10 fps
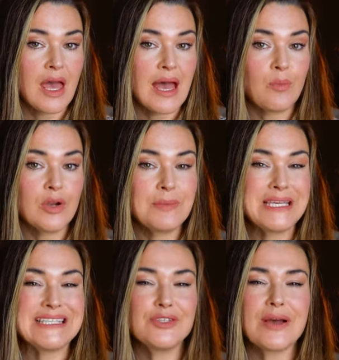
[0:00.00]
And what it
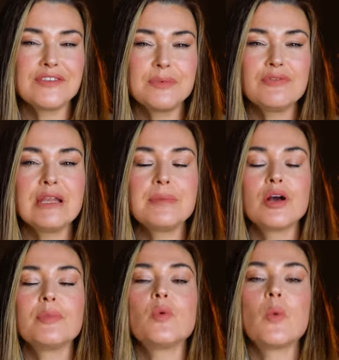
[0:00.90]
means is you have to be really
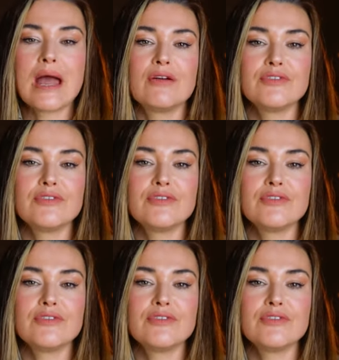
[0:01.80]
become aware